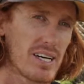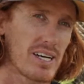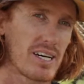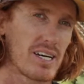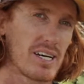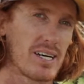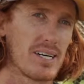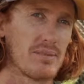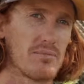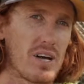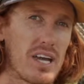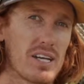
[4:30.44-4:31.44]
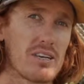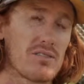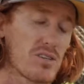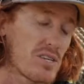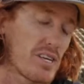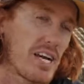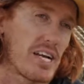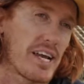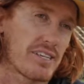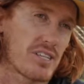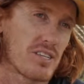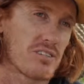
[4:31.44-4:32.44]
and
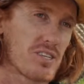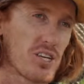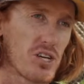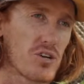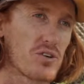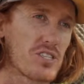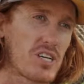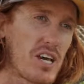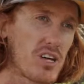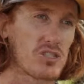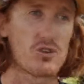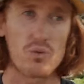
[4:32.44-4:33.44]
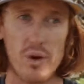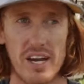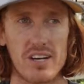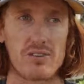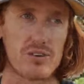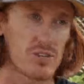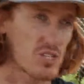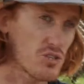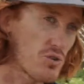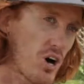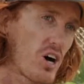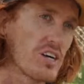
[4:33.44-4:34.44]
nature, it's either too wet or it's
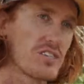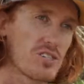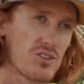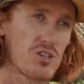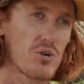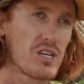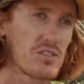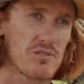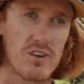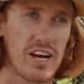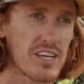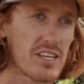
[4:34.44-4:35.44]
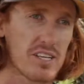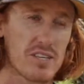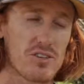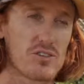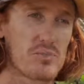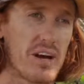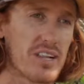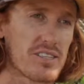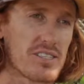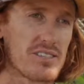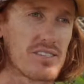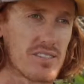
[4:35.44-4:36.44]
too hot, so you're always fighting those
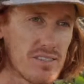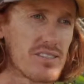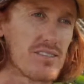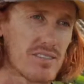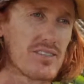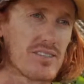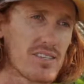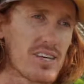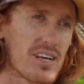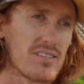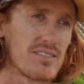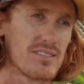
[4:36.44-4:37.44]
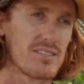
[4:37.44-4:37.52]
balances. Yeah.